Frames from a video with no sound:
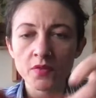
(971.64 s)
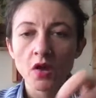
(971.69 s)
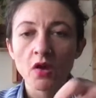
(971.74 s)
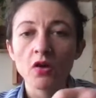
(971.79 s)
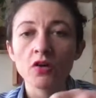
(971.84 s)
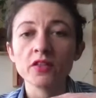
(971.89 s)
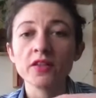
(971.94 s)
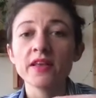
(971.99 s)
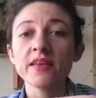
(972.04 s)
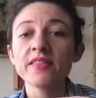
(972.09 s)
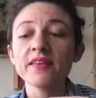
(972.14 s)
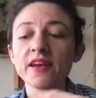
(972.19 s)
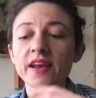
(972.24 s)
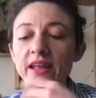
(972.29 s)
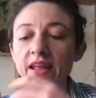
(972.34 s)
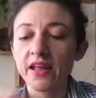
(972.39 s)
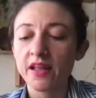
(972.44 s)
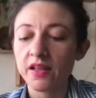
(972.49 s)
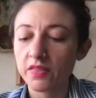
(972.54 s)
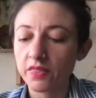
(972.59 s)
On the other
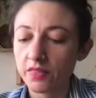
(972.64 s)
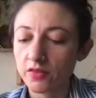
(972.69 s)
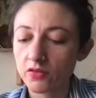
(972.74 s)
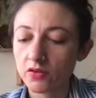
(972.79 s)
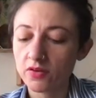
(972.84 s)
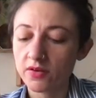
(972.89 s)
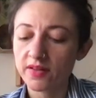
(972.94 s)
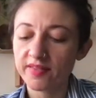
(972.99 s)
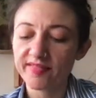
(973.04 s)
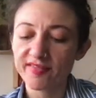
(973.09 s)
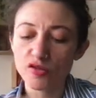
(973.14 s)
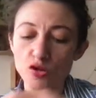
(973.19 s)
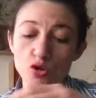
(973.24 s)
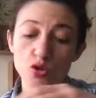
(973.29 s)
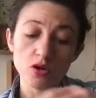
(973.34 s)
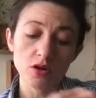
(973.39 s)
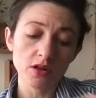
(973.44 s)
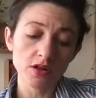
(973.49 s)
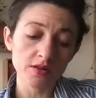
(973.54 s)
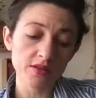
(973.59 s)
hand though, it's a
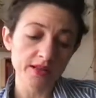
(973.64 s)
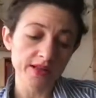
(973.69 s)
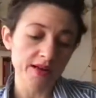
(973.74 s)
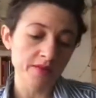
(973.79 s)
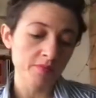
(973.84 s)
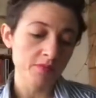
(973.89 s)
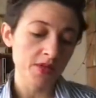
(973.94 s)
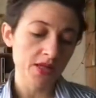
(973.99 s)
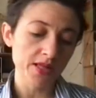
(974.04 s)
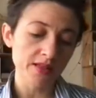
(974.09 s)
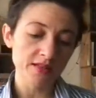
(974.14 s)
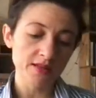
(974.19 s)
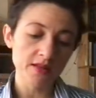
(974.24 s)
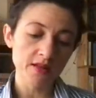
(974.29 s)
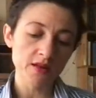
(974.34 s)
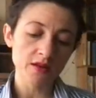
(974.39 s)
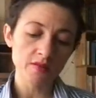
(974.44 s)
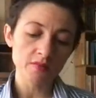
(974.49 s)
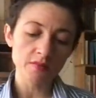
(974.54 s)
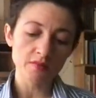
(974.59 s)
shawl that I'm
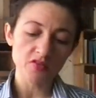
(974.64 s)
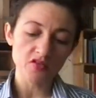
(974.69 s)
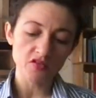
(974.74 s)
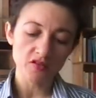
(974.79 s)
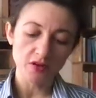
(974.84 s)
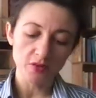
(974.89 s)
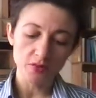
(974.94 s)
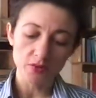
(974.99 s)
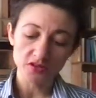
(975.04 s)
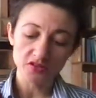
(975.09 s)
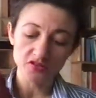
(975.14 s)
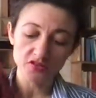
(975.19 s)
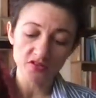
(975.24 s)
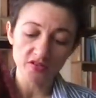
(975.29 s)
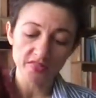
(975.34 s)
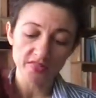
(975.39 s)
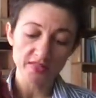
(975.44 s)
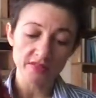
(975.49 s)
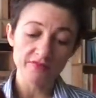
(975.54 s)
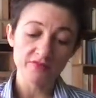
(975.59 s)
knitting because I want
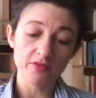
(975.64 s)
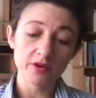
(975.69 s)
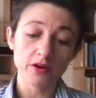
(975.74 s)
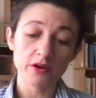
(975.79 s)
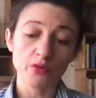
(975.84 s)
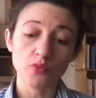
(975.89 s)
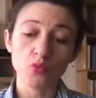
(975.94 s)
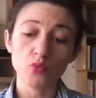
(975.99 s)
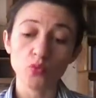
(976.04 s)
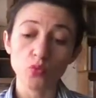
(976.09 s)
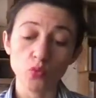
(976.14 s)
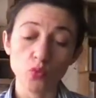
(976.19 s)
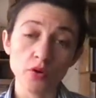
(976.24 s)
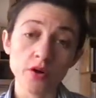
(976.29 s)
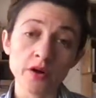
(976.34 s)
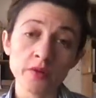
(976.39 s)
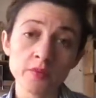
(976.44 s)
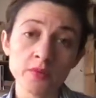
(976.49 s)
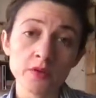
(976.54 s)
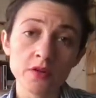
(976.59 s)
something very
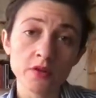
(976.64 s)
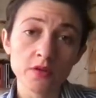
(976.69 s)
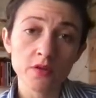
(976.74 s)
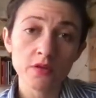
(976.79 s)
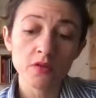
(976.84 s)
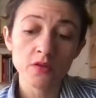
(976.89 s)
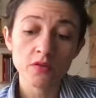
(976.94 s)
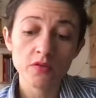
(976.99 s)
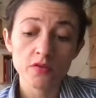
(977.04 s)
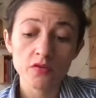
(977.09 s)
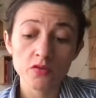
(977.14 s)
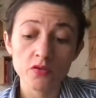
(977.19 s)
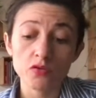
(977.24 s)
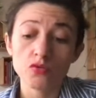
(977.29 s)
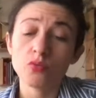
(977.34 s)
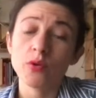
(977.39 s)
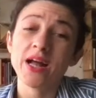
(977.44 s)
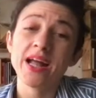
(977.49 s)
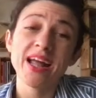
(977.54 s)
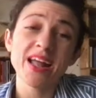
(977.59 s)
warm. So do
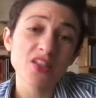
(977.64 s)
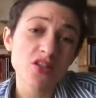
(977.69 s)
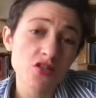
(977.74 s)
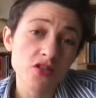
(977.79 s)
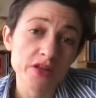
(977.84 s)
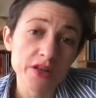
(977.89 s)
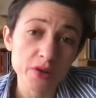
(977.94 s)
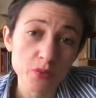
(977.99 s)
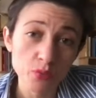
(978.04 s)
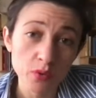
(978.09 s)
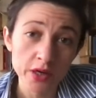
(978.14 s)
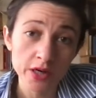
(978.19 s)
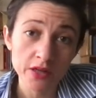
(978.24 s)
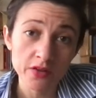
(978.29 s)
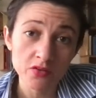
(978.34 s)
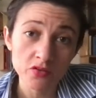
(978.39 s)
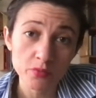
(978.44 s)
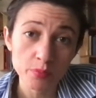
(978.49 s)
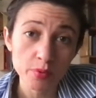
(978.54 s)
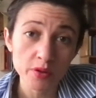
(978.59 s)
I actually want it
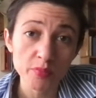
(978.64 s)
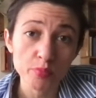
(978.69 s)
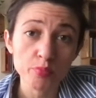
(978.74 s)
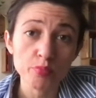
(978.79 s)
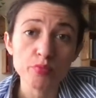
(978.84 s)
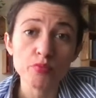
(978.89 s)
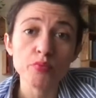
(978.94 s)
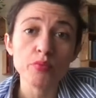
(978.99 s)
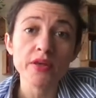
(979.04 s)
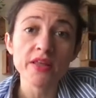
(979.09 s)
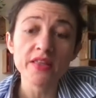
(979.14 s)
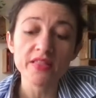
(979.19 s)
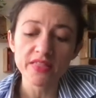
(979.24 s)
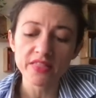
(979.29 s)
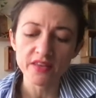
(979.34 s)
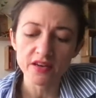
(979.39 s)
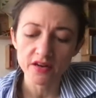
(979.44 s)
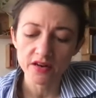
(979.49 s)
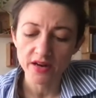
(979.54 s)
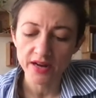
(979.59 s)
to be
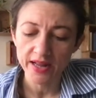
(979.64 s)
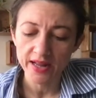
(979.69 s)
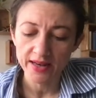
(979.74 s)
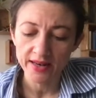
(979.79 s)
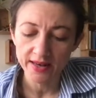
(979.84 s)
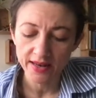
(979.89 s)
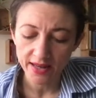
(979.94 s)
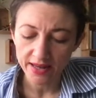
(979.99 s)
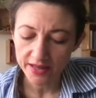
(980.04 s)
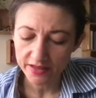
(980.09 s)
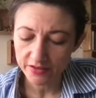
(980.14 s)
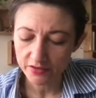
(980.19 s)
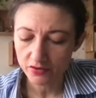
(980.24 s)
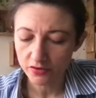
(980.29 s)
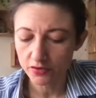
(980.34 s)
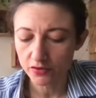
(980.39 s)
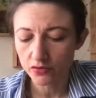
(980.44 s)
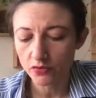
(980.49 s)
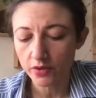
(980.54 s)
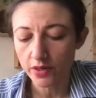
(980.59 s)
breathier and lighter, or
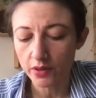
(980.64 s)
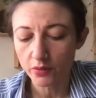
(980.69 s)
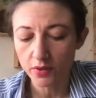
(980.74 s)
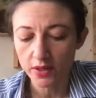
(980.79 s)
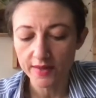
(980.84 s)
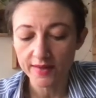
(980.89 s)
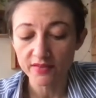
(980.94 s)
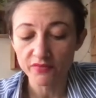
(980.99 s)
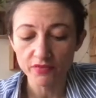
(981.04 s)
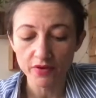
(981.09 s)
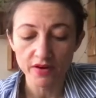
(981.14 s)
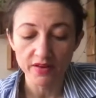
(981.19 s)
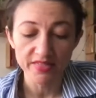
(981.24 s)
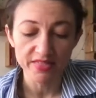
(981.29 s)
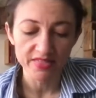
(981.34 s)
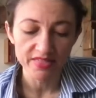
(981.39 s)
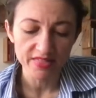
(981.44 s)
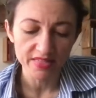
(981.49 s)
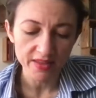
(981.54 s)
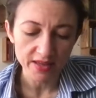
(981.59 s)
do I want it very
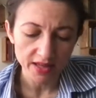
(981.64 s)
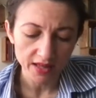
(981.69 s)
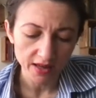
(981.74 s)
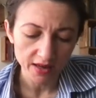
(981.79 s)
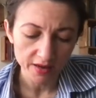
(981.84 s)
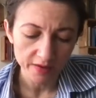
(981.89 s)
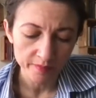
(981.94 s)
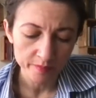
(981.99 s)
thick?